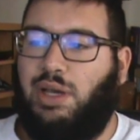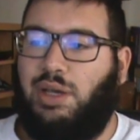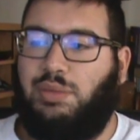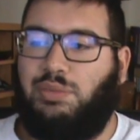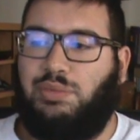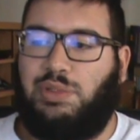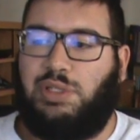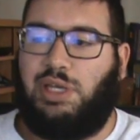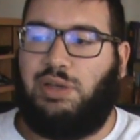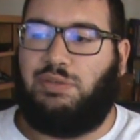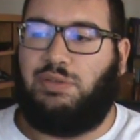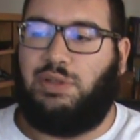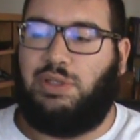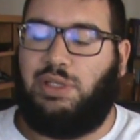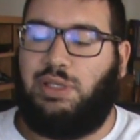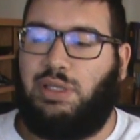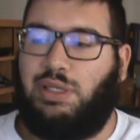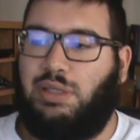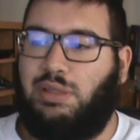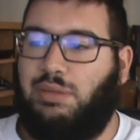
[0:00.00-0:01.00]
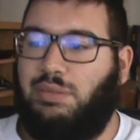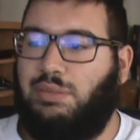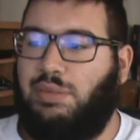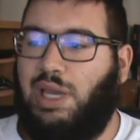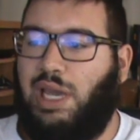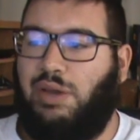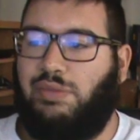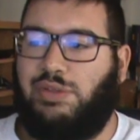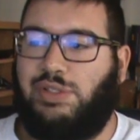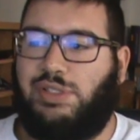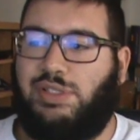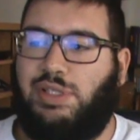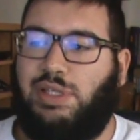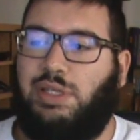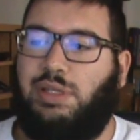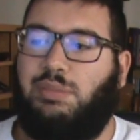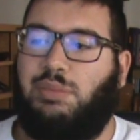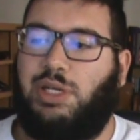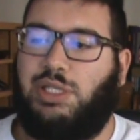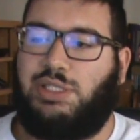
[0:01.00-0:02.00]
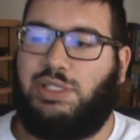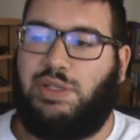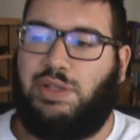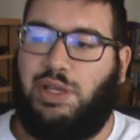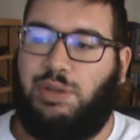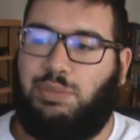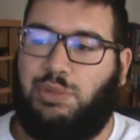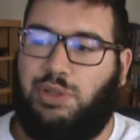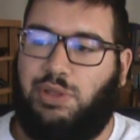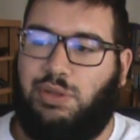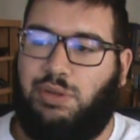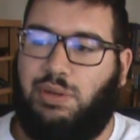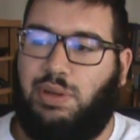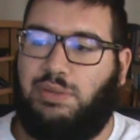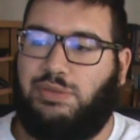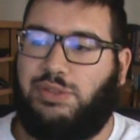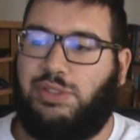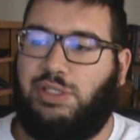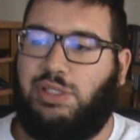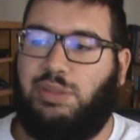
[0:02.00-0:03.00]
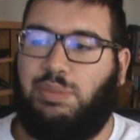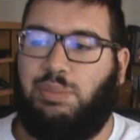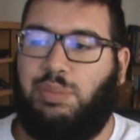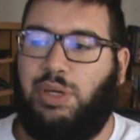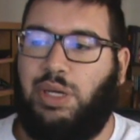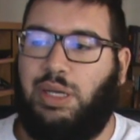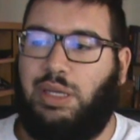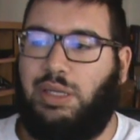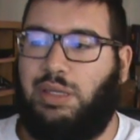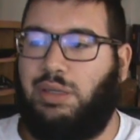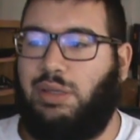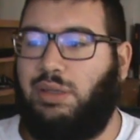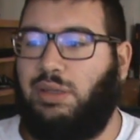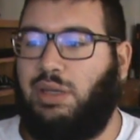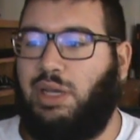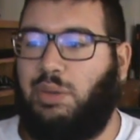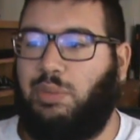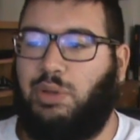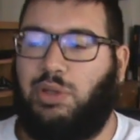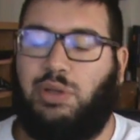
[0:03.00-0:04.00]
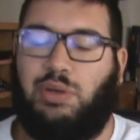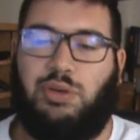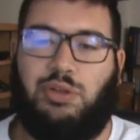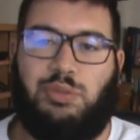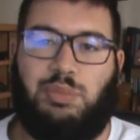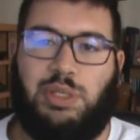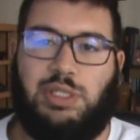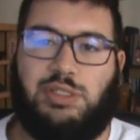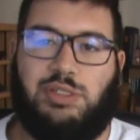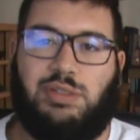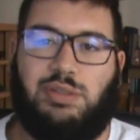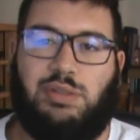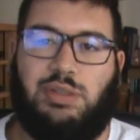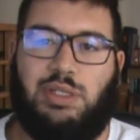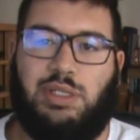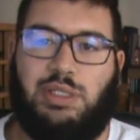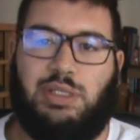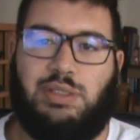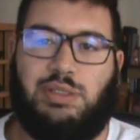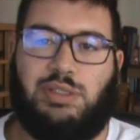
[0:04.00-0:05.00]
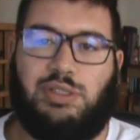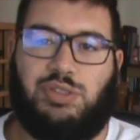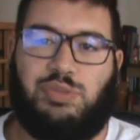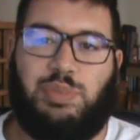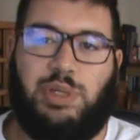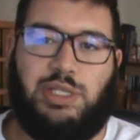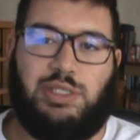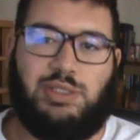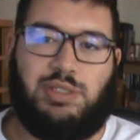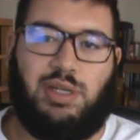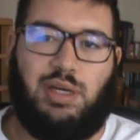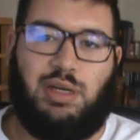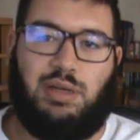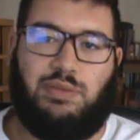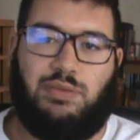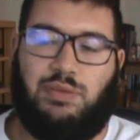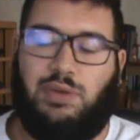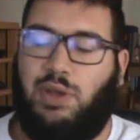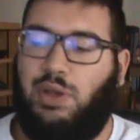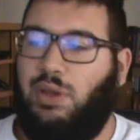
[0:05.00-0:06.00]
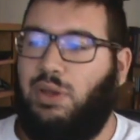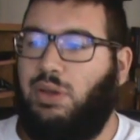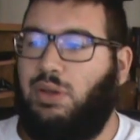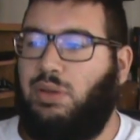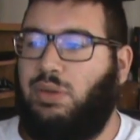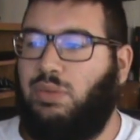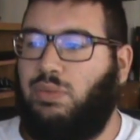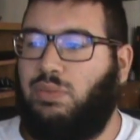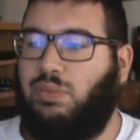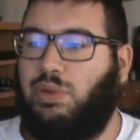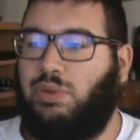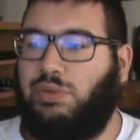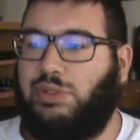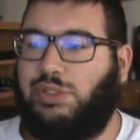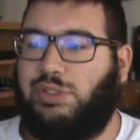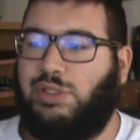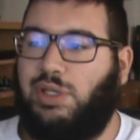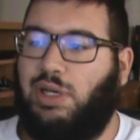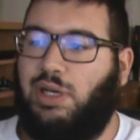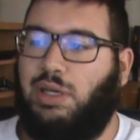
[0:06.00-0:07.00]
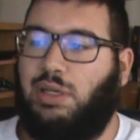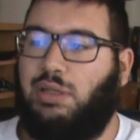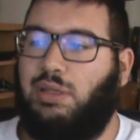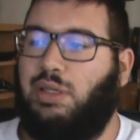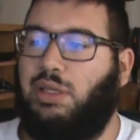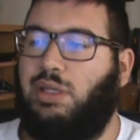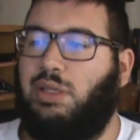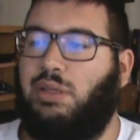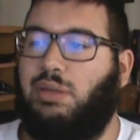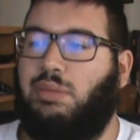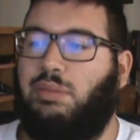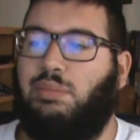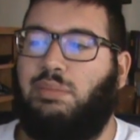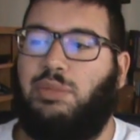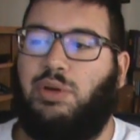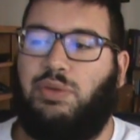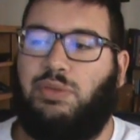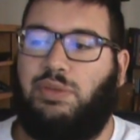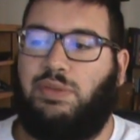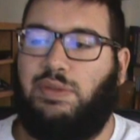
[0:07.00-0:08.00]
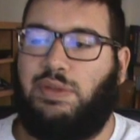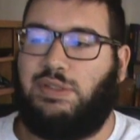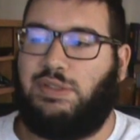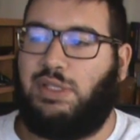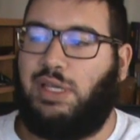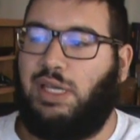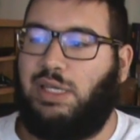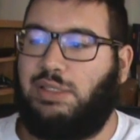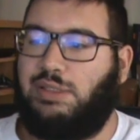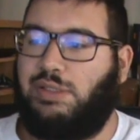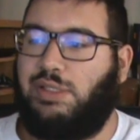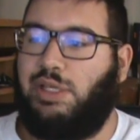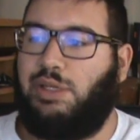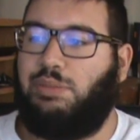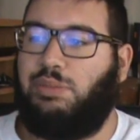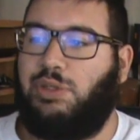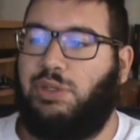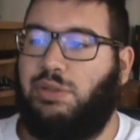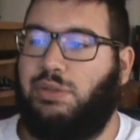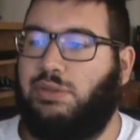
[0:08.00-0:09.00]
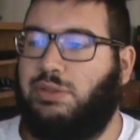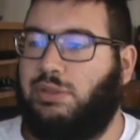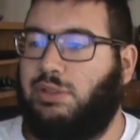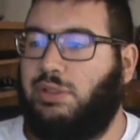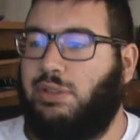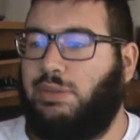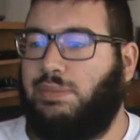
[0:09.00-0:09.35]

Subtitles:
we definitely haven't seen much of them in the UFC, but I'm going to go with Matsuda just based off what we saw in both of these guys' debuts.